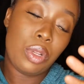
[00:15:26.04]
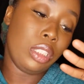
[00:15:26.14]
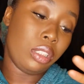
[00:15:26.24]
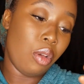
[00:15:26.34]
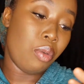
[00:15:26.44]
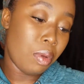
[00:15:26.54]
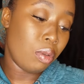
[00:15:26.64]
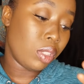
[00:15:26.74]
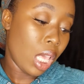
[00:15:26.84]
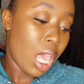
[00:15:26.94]
The
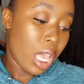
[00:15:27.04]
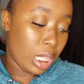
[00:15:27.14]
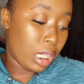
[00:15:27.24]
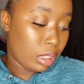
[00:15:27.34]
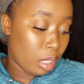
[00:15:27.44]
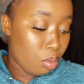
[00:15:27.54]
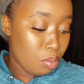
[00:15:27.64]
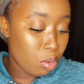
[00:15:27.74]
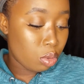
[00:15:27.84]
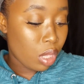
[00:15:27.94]
slow-mos, get the
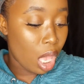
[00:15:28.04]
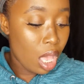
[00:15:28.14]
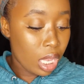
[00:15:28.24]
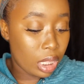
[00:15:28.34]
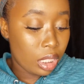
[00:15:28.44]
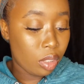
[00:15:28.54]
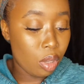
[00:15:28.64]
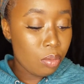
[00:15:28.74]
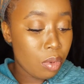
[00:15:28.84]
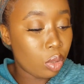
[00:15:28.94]
slow-mos, get the
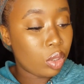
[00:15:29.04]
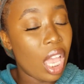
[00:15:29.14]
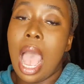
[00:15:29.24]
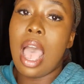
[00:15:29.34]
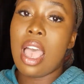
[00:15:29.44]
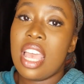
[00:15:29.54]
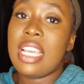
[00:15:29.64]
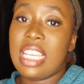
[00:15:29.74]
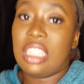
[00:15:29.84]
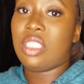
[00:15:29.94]
slow-mos,
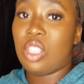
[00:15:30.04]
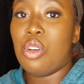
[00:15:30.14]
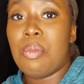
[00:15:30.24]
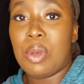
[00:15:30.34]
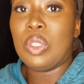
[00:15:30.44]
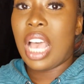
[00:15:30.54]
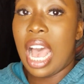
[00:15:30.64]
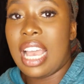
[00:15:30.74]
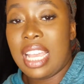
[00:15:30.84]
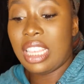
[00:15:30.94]
get the slow-mos,
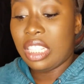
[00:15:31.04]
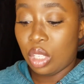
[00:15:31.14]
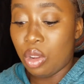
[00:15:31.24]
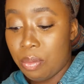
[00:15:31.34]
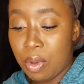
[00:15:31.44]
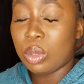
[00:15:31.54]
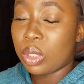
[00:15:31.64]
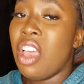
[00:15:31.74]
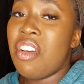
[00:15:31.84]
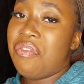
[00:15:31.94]
get the slow-mos.
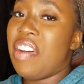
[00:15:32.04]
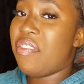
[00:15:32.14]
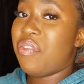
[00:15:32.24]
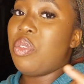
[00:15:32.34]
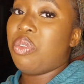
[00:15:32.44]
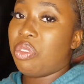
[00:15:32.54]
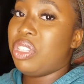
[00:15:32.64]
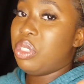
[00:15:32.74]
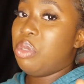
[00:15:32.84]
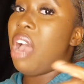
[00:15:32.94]
5, 4,
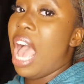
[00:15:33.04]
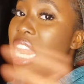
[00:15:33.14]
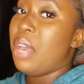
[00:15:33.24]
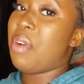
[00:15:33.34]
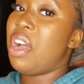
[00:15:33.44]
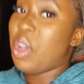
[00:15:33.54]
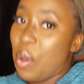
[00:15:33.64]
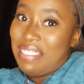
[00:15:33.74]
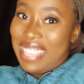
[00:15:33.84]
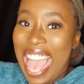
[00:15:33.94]
3, 2, I let one
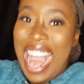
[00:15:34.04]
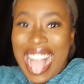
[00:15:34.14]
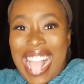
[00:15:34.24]
go. Yeah.